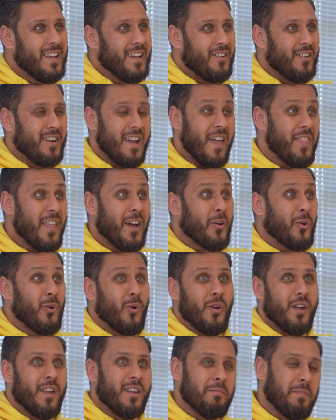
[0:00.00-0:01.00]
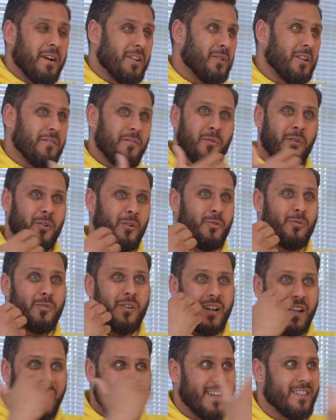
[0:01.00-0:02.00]
Right, and that coin, by the way, if you want to
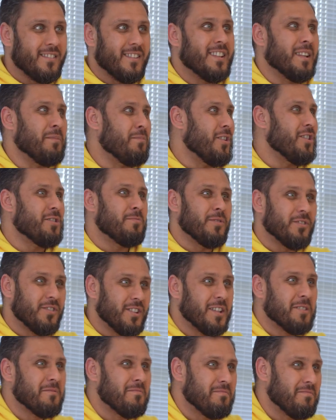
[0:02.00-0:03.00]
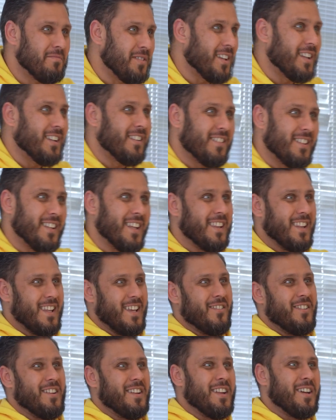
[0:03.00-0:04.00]
Google it, it's in the British Museum. You can see it
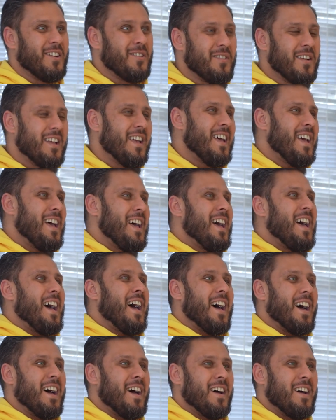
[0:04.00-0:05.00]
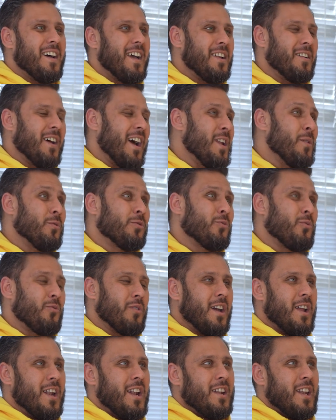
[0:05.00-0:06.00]
there right now. And
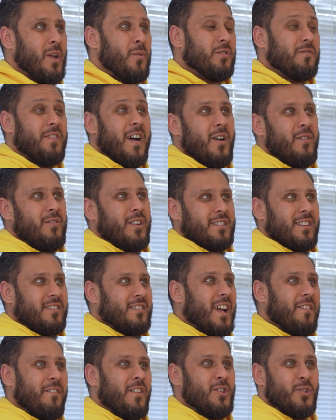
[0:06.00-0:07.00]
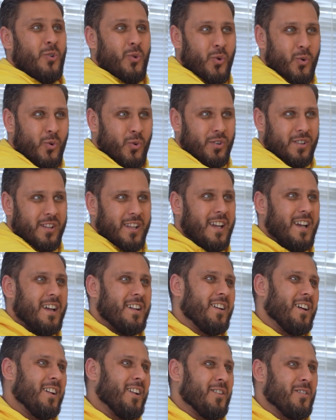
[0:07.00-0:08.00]
it was found at the Staffordshire Hoard,
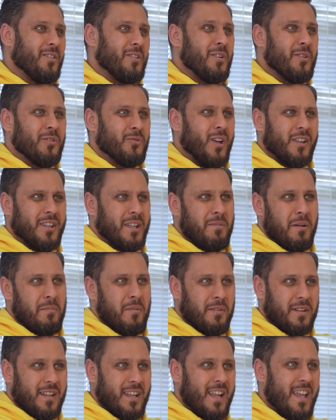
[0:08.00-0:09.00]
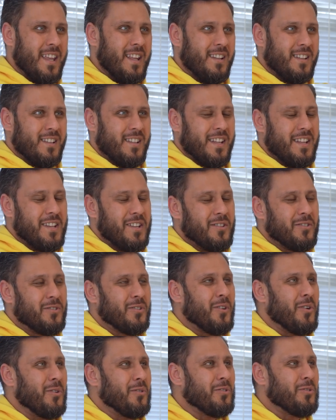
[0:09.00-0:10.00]
not long ago as well. I think probably about 8 to 10 years
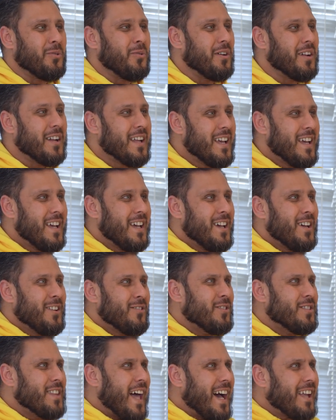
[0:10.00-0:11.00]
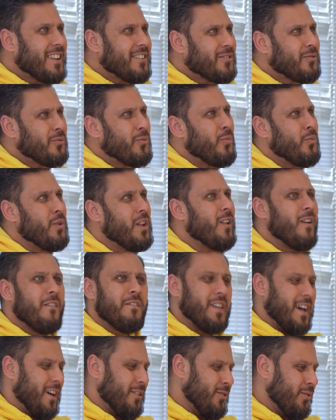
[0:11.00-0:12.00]
ago, and so on. So we love
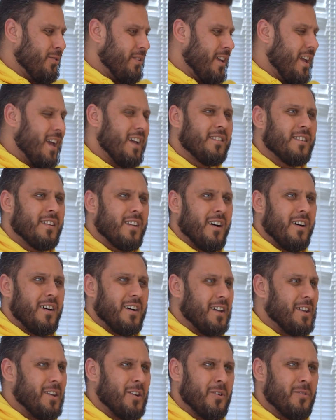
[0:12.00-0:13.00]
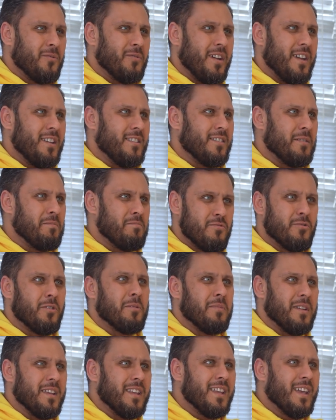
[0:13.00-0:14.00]
that. So here's a guy, he's a
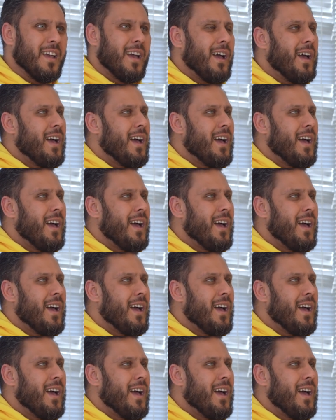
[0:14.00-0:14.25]
Brummie.